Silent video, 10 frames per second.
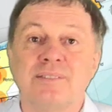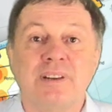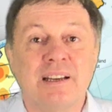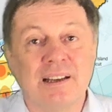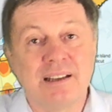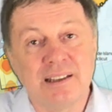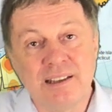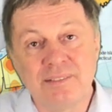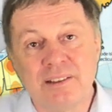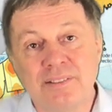where
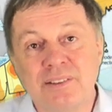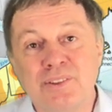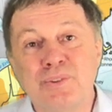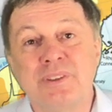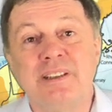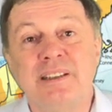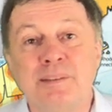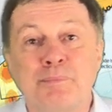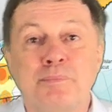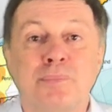even if you do
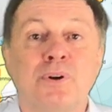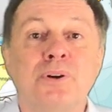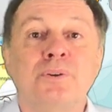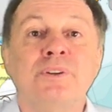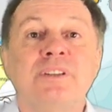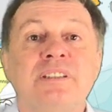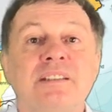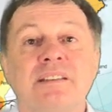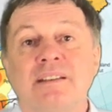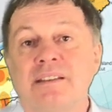deep
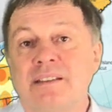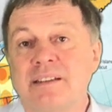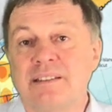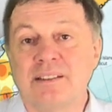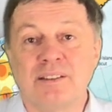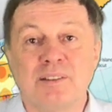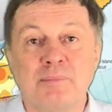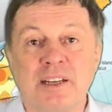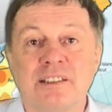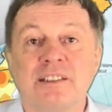boreholes, there's not
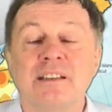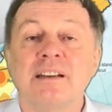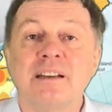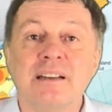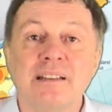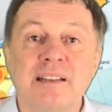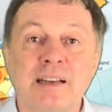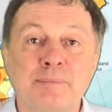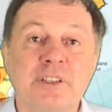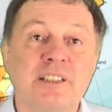much
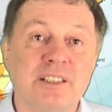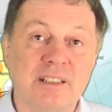temperature